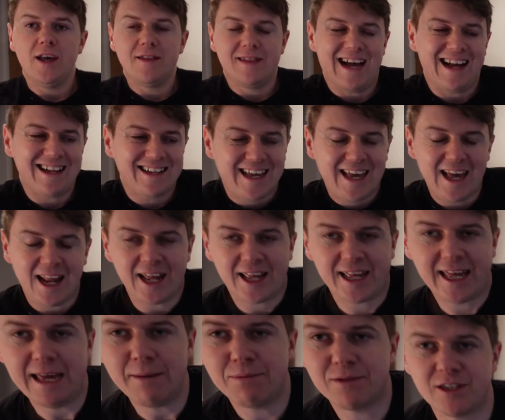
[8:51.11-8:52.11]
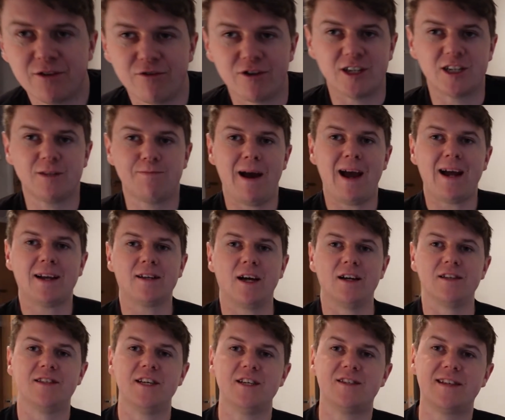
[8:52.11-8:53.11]
That kind of keeps the respect,
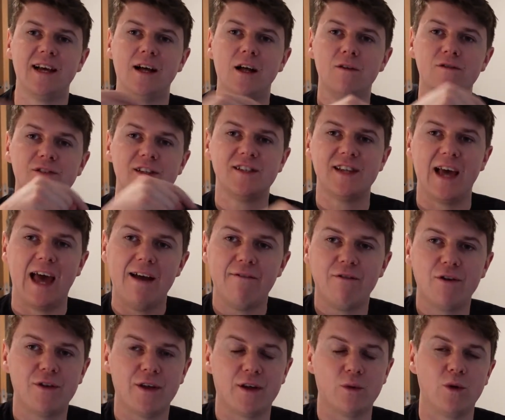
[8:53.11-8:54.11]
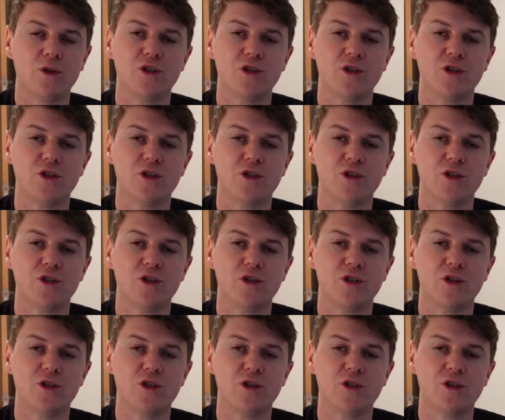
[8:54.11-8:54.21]
guys. This delves into everything.